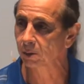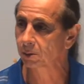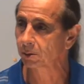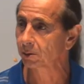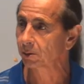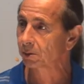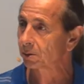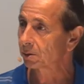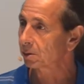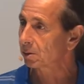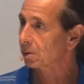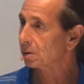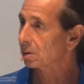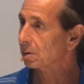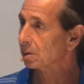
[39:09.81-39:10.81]

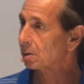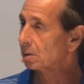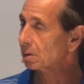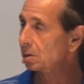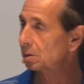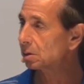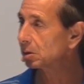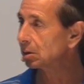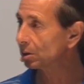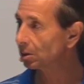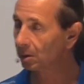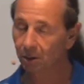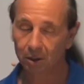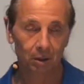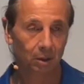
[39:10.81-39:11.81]

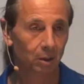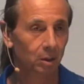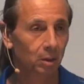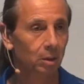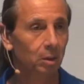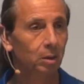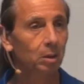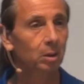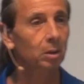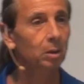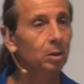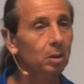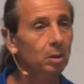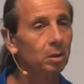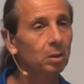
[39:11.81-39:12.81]

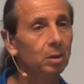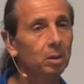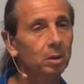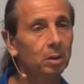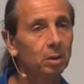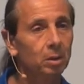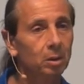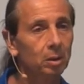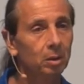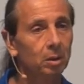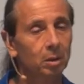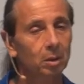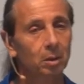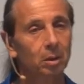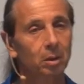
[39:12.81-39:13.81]
No one is speaking in this clip.